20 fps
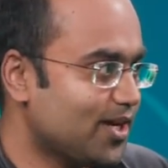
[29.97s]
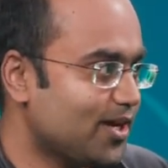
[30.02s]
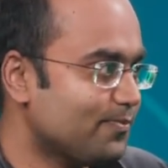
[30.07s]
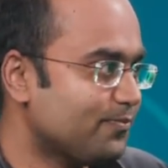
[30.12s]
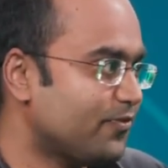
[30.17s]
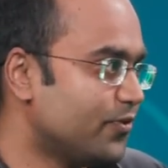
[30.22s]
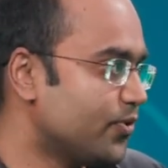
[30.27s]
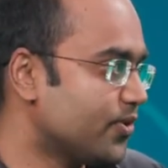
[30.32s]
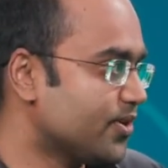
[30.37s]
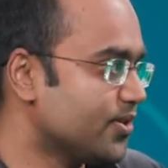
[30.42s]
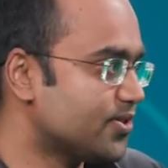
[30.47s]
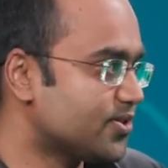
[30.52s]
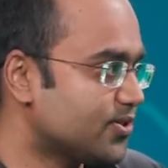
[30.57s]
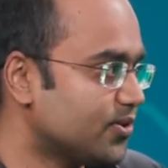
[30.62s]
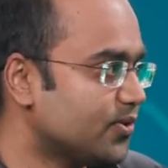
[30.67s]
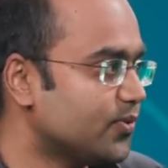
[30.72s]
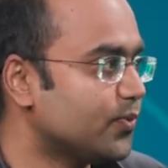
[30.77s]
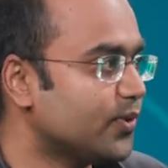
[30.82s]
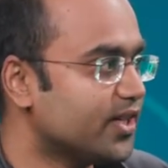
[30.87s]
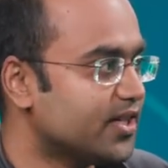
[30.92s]
I'm
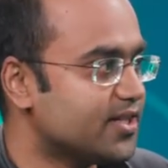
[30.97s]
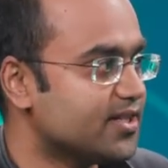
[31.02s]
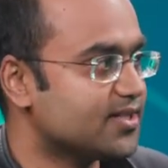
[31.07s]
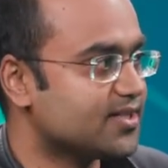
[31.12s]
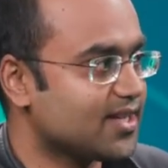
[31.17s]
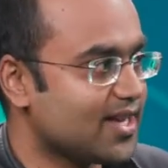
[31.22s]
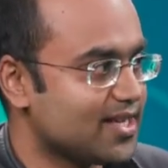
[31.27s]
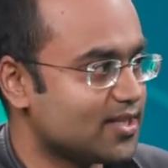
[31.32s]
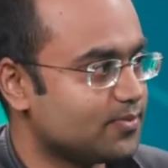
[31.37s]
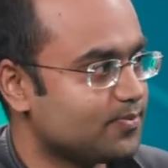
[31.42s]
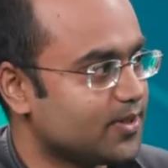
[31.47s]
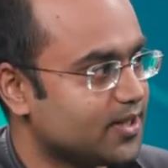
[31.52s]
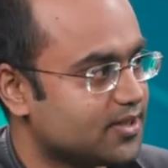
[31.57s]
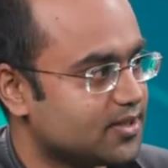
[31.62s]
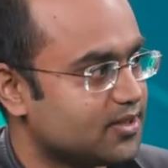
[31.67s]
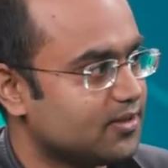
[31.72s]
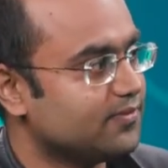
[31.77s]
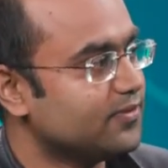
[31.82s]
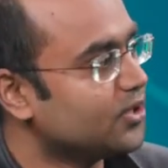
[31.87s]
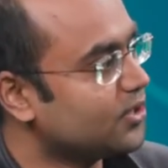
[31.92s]
focused on various
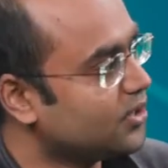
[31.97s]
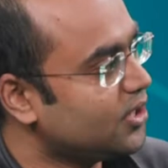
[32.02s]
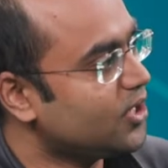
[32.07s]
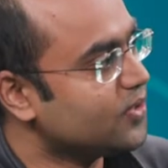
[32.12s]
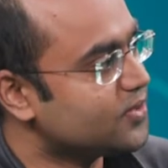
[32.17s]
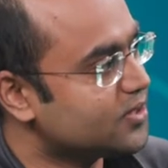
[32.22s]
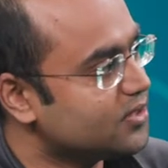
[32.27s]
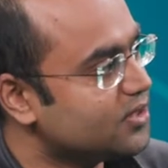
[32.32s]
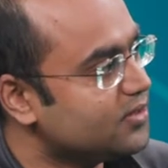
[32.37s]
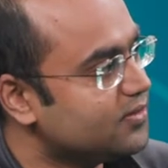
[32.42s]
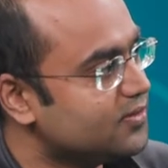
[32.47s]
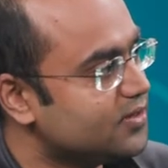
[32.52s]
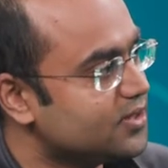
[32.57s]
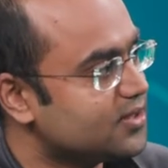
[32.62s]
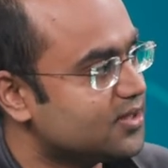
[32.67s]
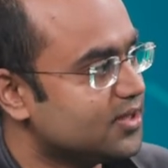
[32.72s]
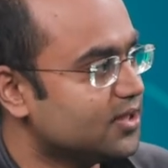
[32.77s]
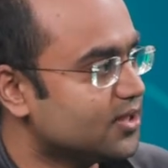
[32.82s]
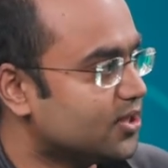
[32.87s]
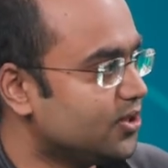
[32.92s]
aspects of the cloud
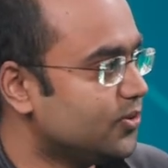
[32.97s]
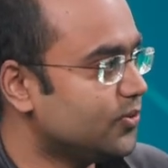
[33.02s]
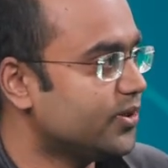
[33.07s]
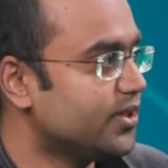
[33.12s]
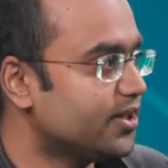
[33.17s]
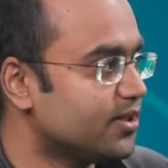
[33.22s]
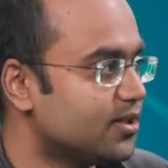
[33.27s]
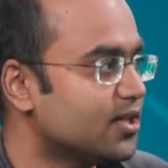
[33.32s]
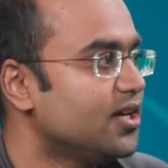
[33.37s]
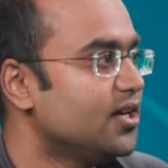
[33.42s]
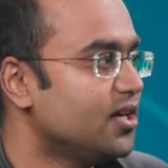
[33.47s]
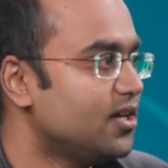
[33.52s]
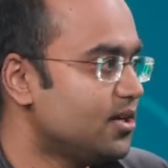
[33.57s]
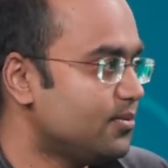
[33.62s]
service, including